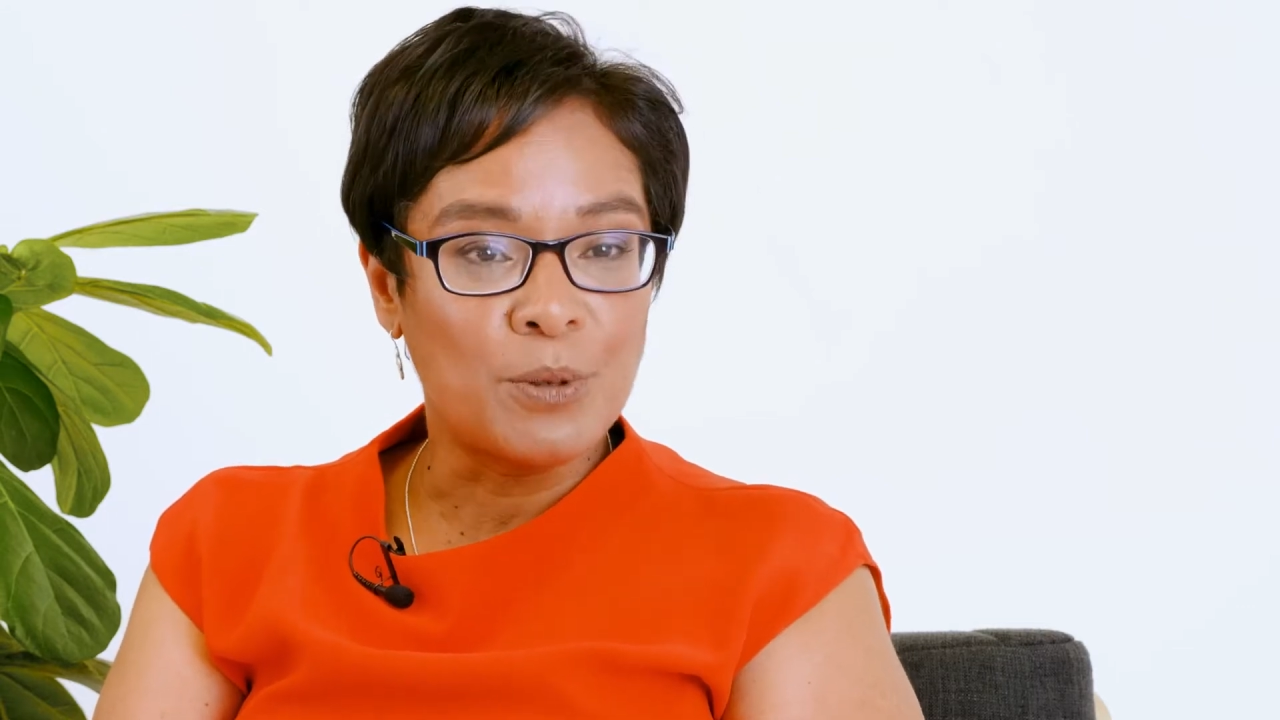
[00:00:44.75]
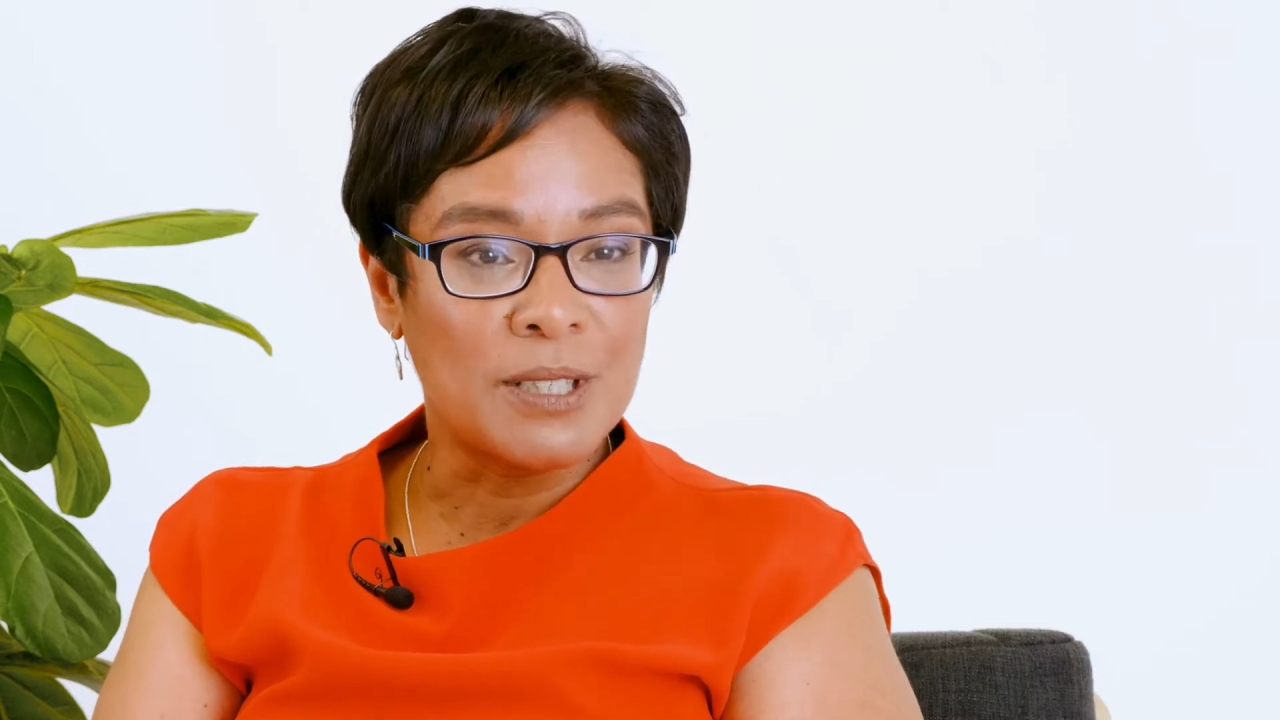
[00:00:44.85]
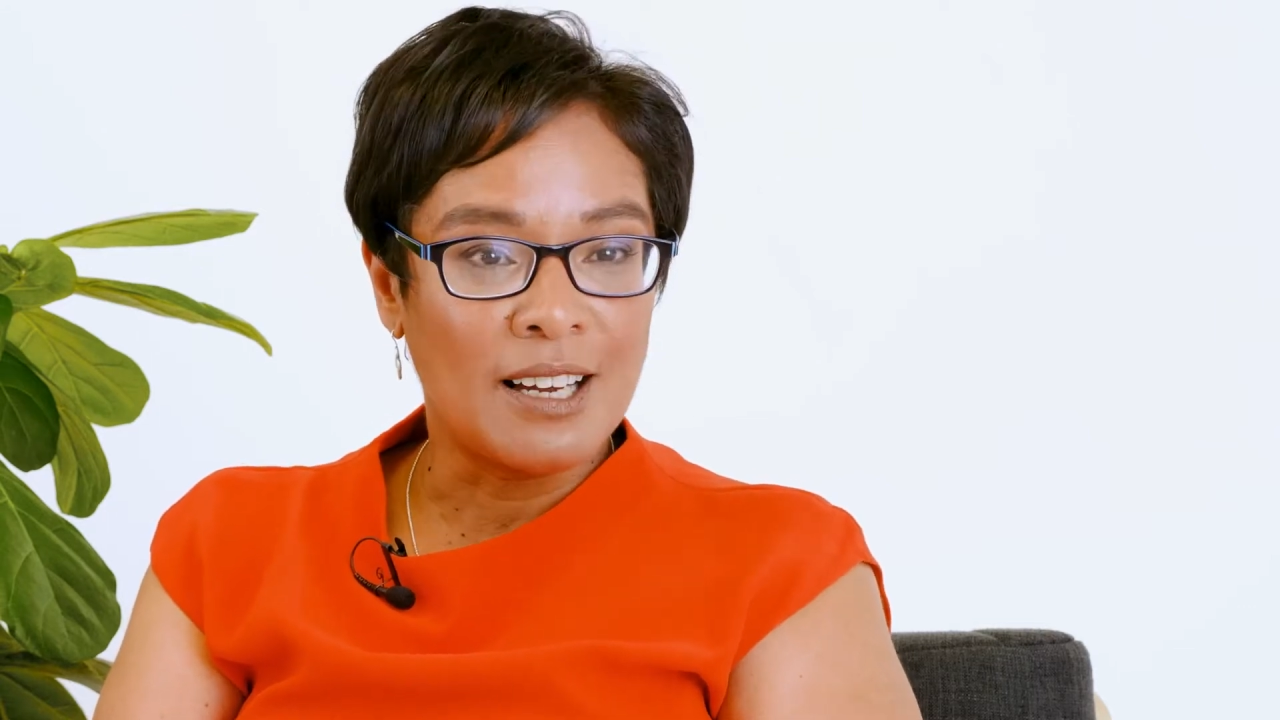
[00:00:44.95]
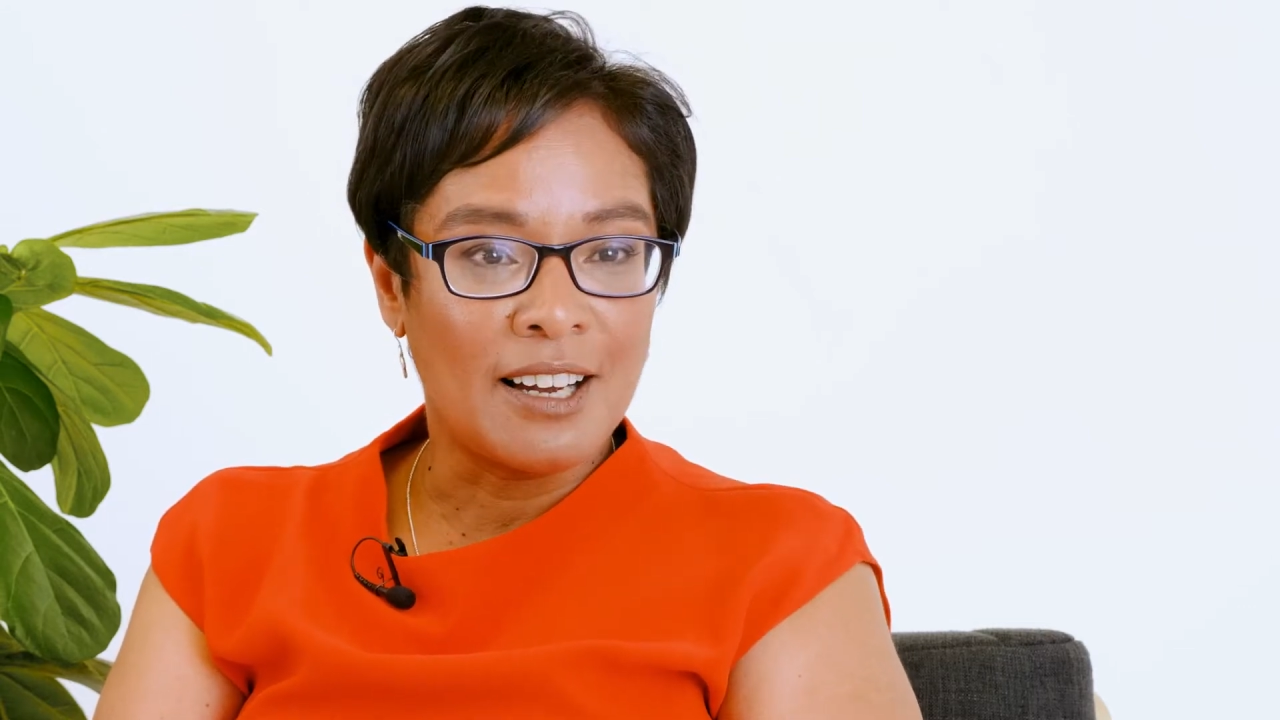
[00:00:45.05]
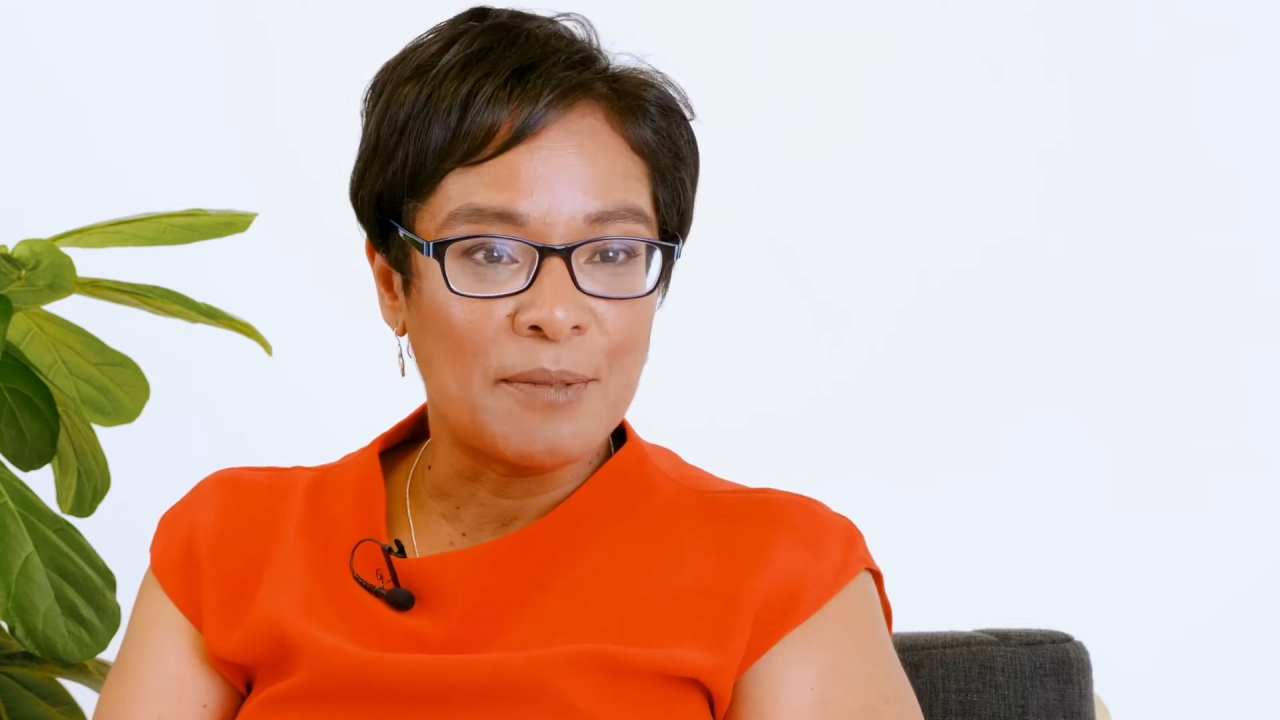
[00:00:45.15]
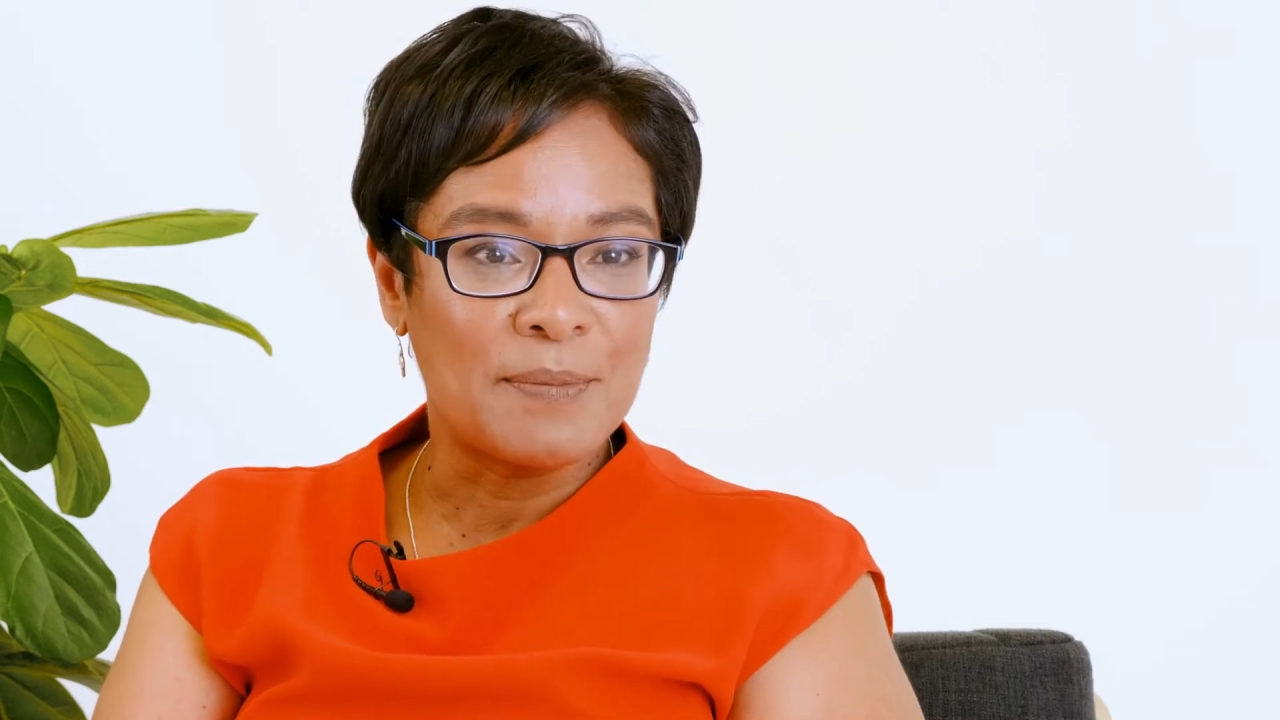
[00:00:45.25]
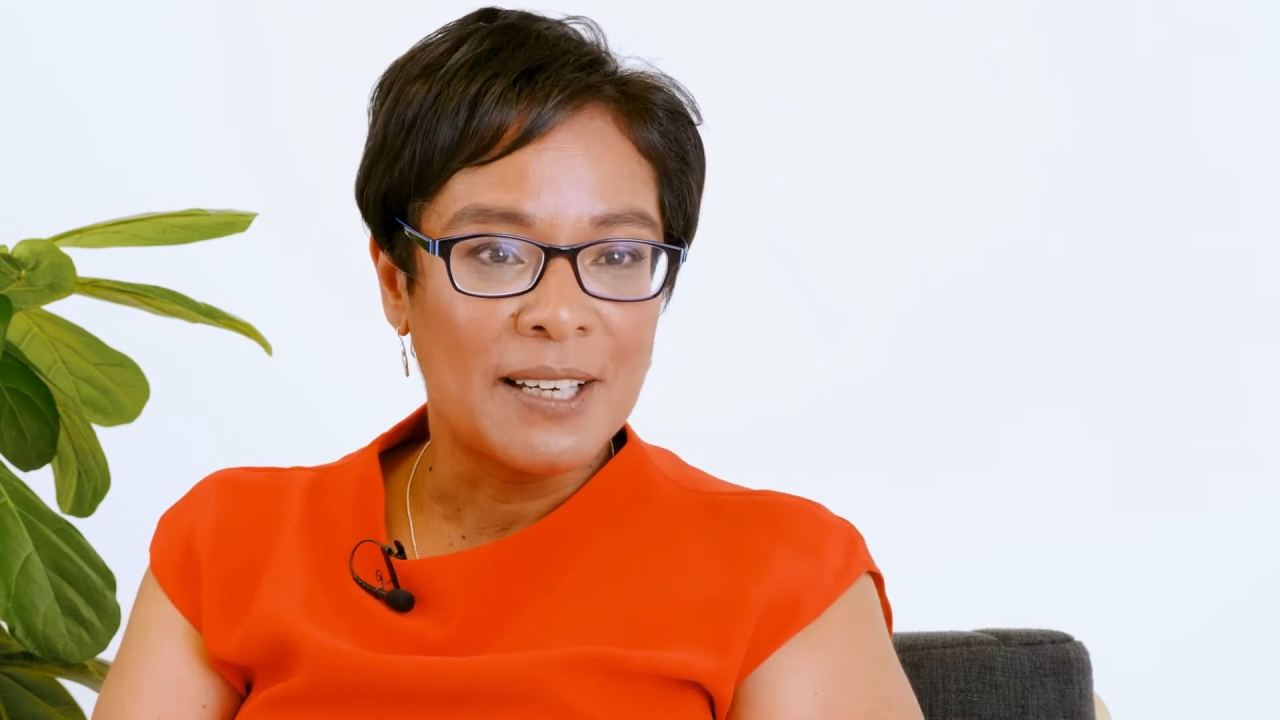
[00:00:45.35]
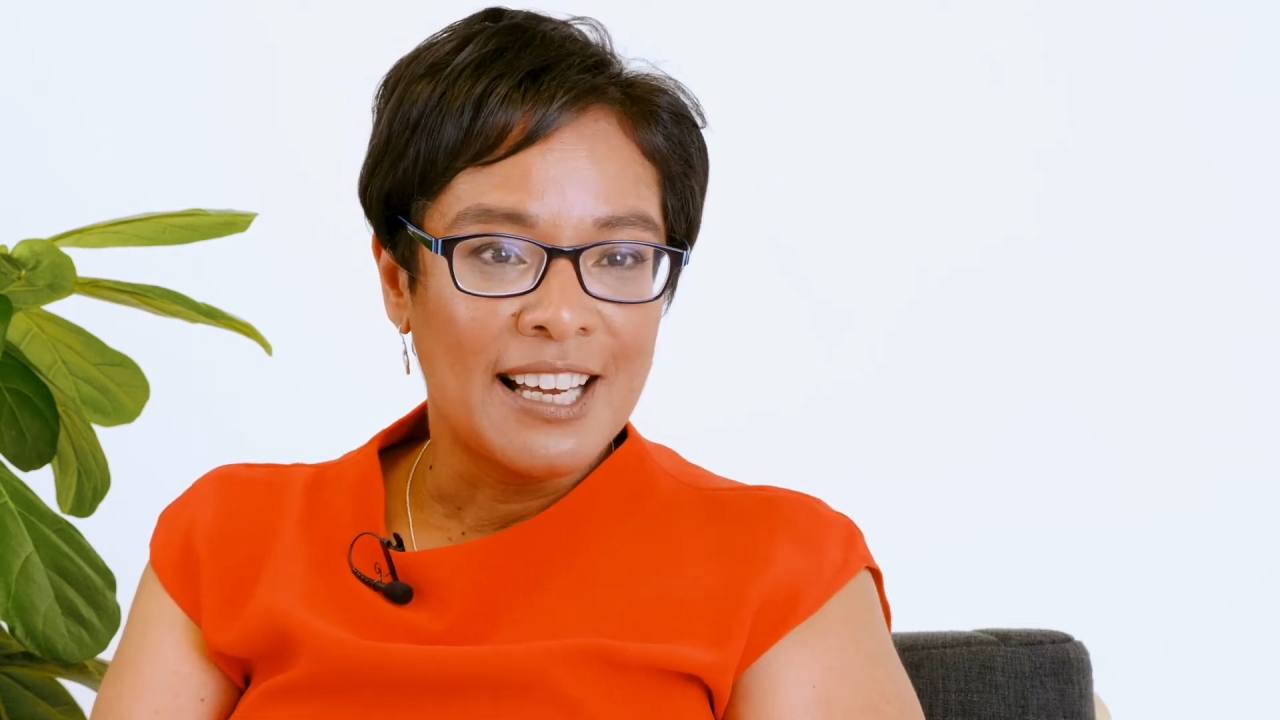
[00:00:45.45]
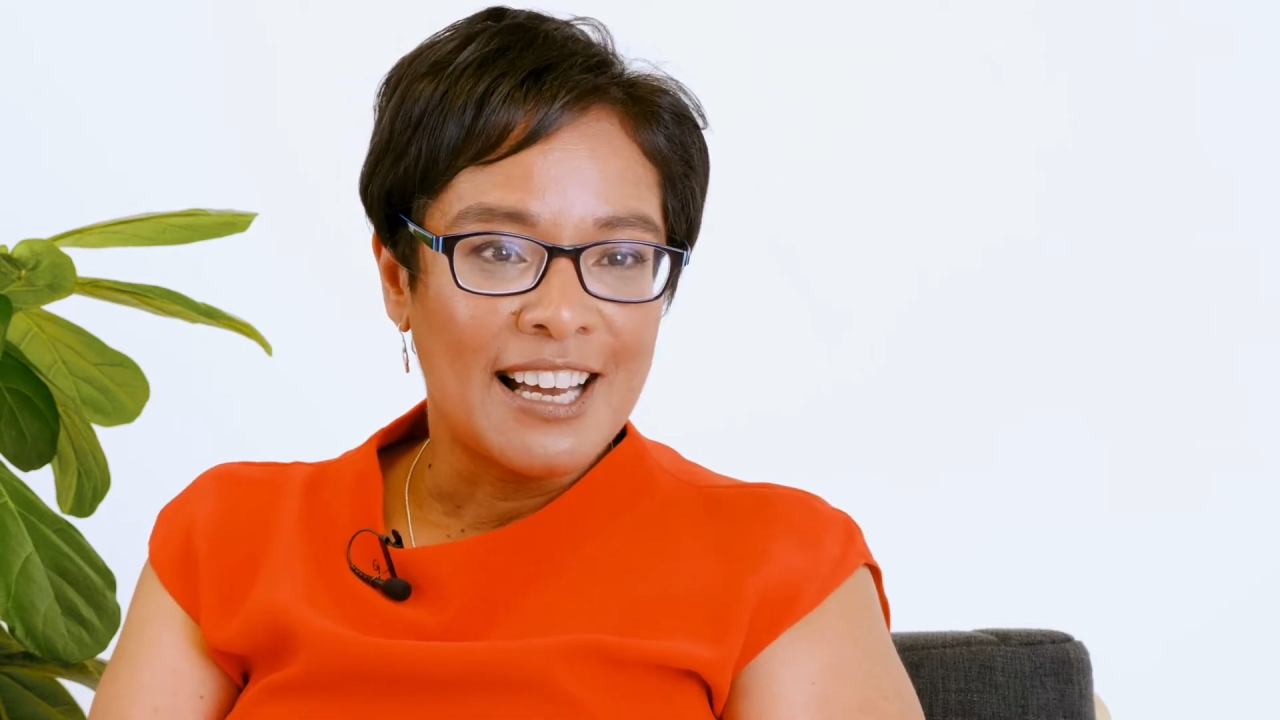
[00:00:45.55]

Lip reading: all time.